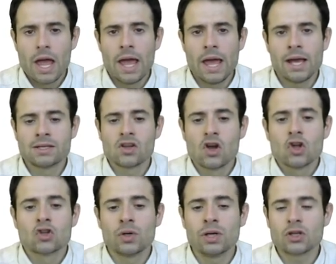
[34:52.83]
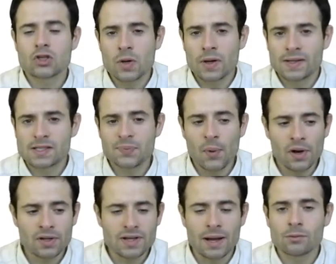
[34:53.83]
And to illustrate this
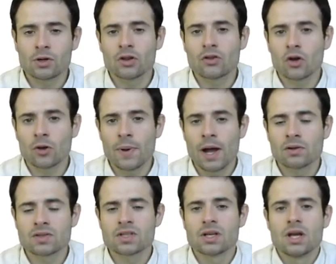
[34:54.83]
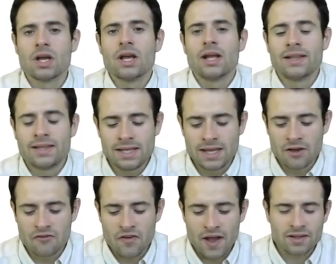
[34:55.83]
point, I'm going to talk about the
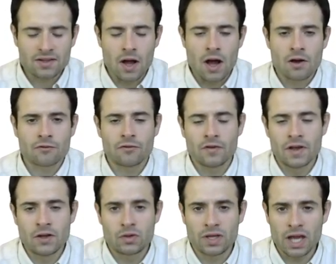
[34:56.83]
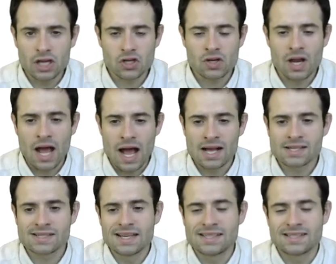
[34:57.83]
effect of education
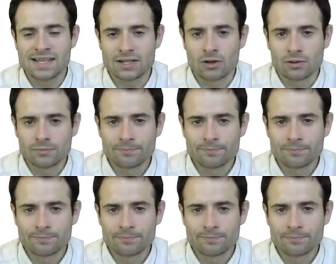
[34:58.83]
as a signal.